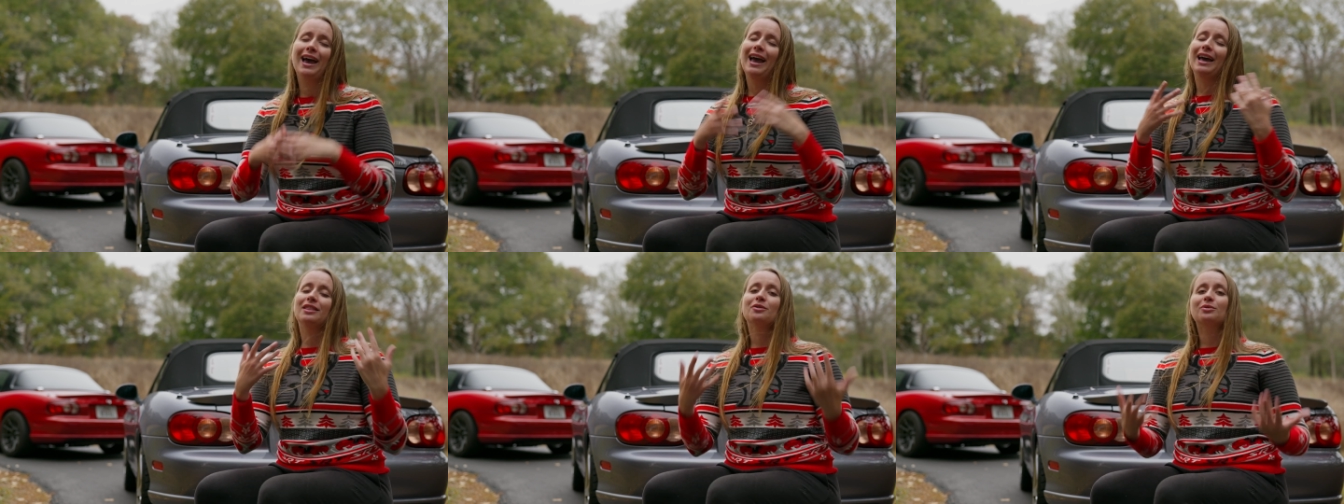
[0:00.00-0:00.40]

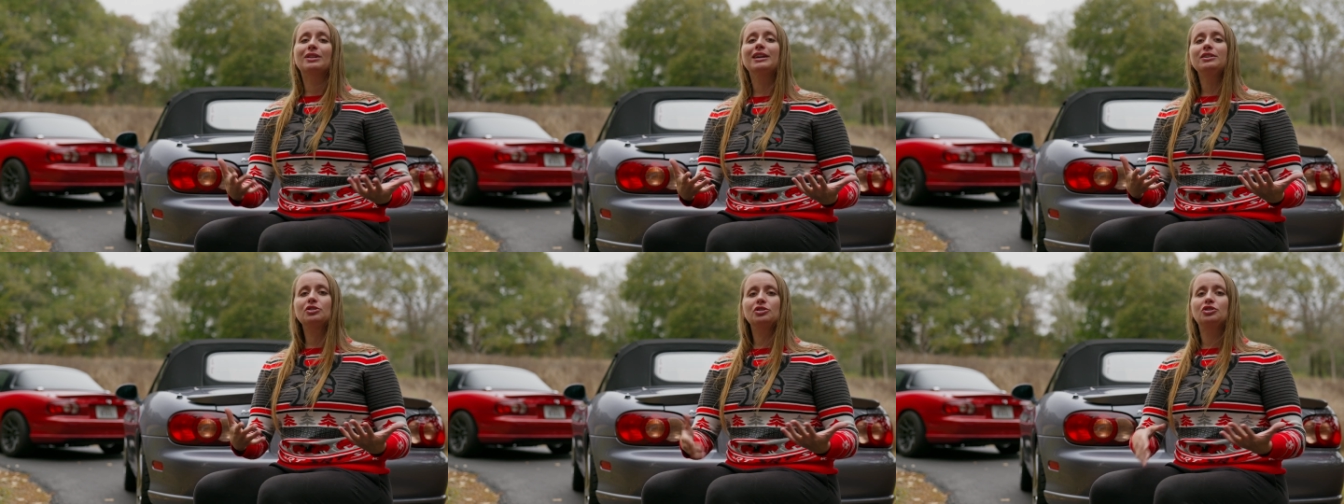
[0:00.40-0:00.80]
and the
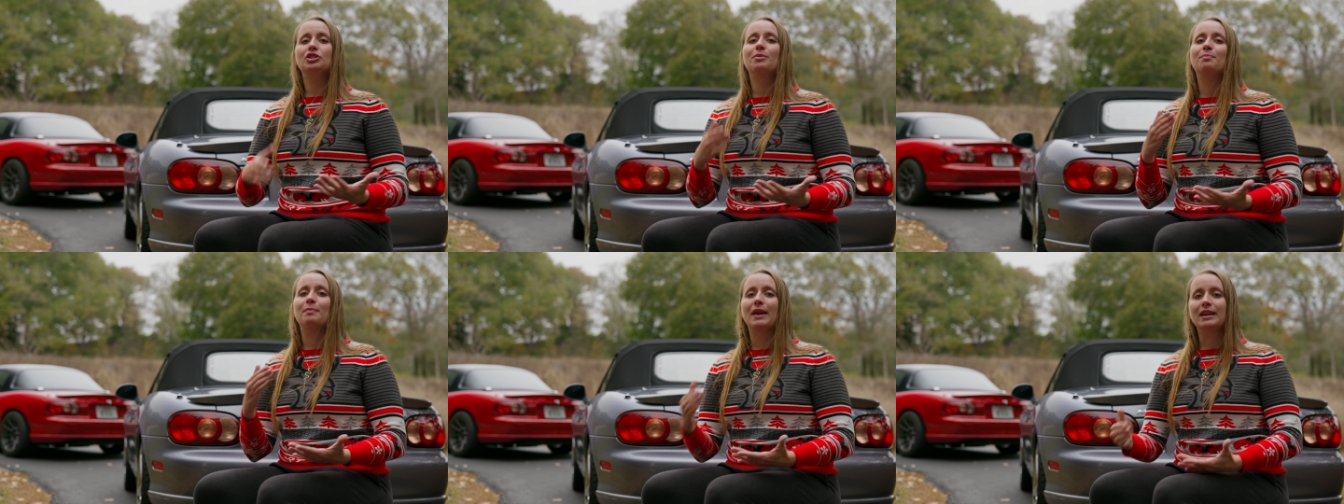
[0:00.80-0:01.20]

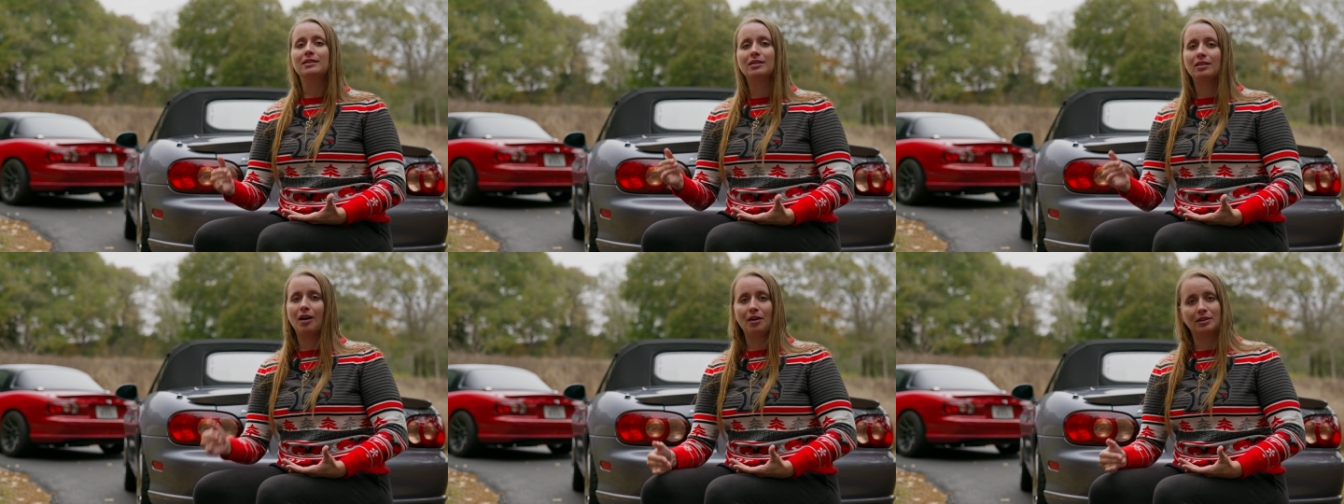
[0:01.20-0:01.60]
relationship makes
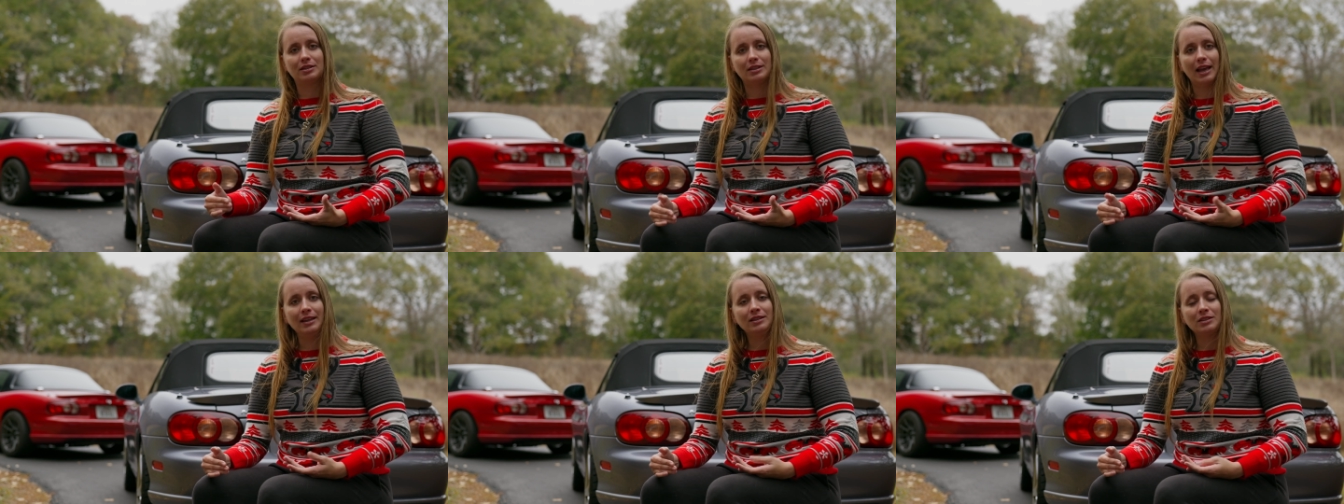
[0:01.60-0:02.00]
a lot of
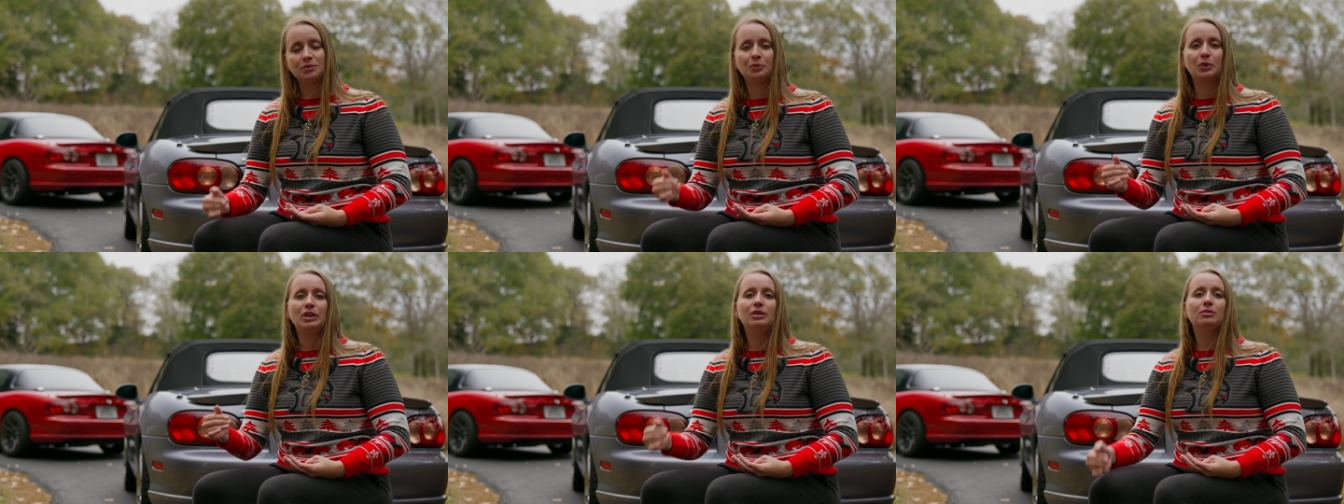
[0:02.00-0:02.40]
sense
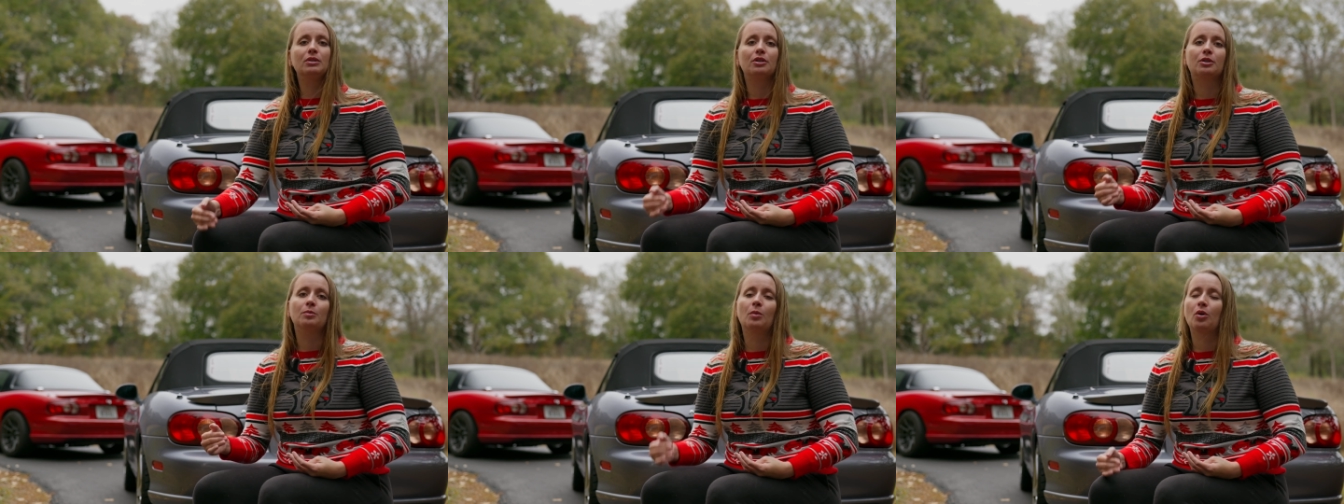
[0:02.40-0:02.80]
when you
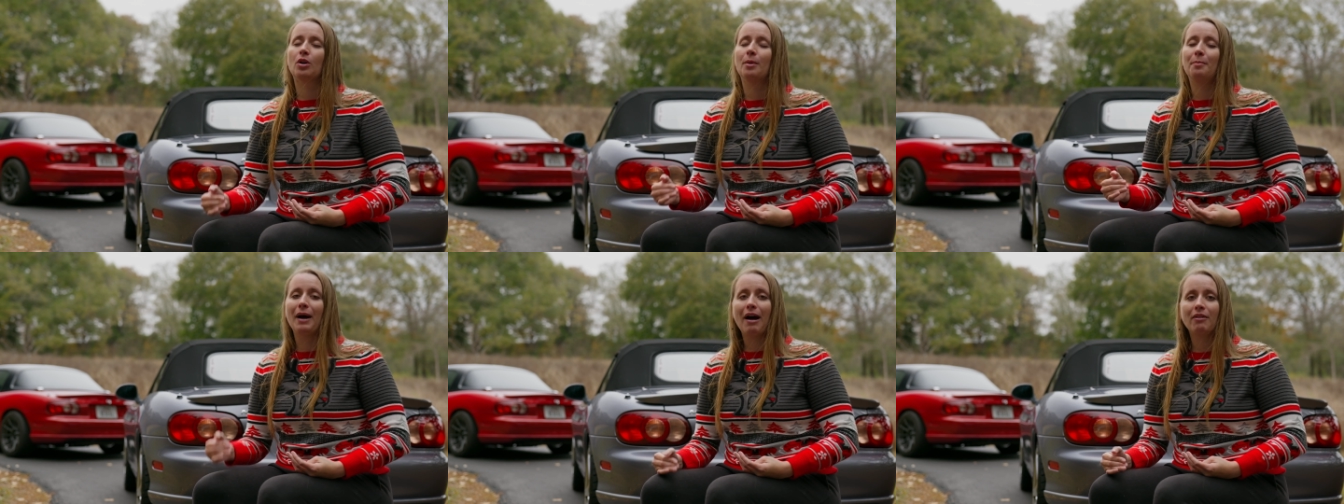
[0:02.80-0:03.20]
learn more
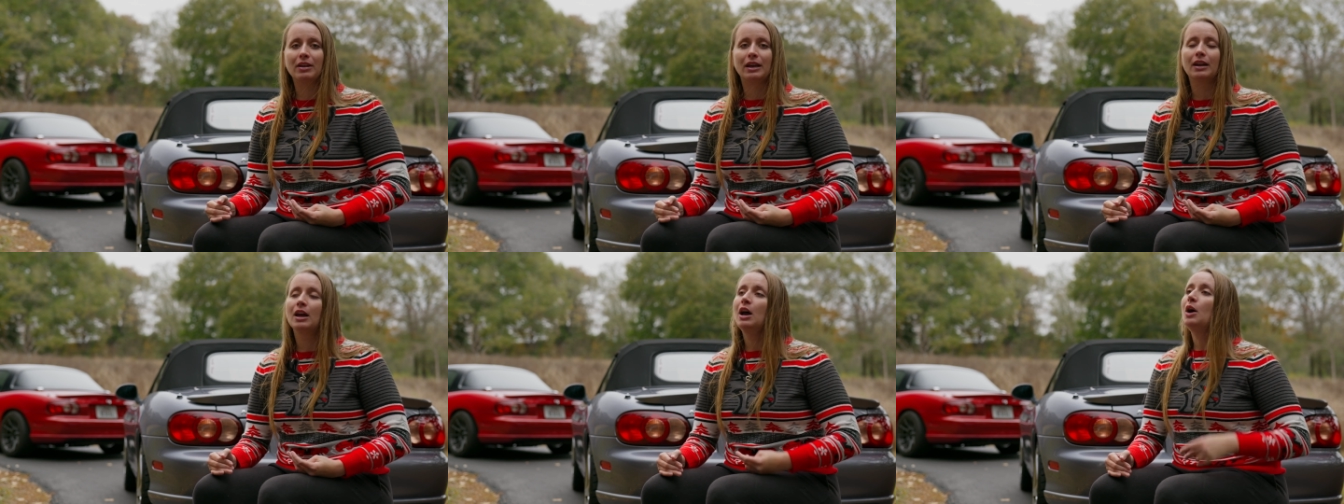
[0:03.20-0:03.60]
about
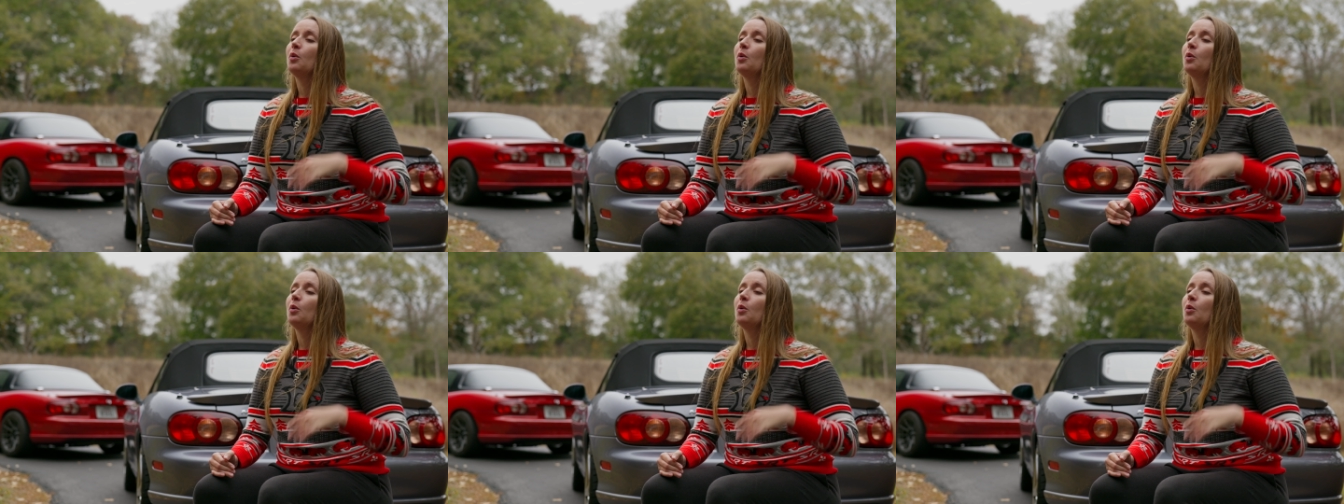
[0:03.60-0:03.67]
it.